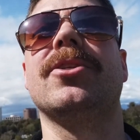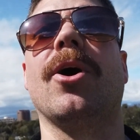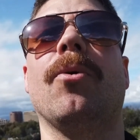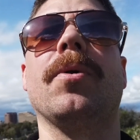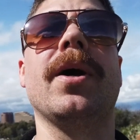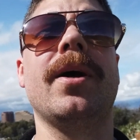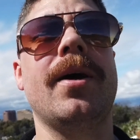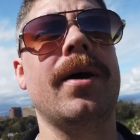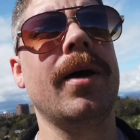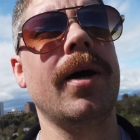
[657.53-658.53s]
stone
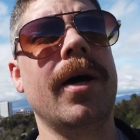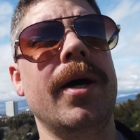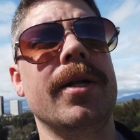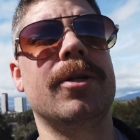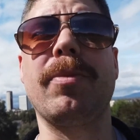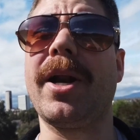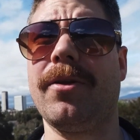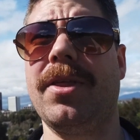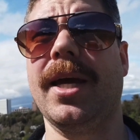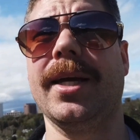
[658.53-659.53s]
to better
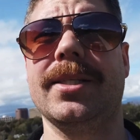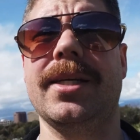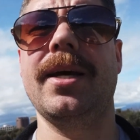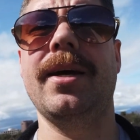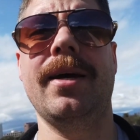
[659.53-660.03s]
things.